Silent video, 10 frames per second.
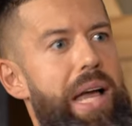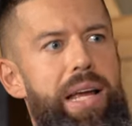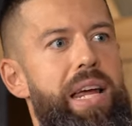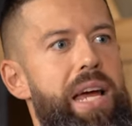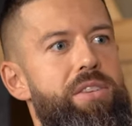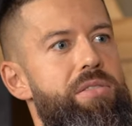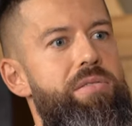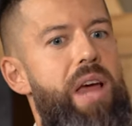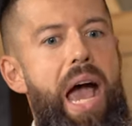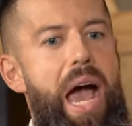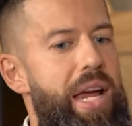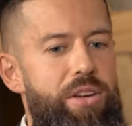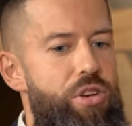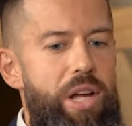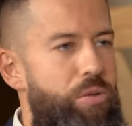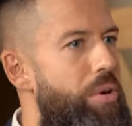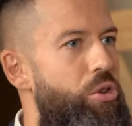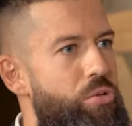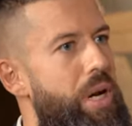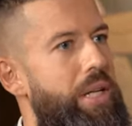I don't
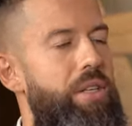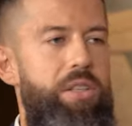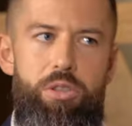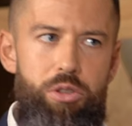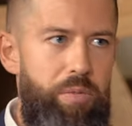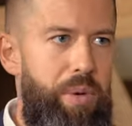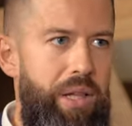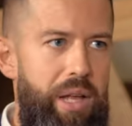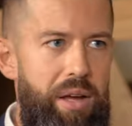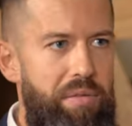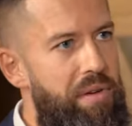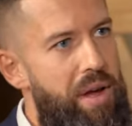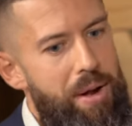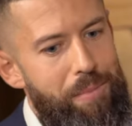want to do that. This is not my life.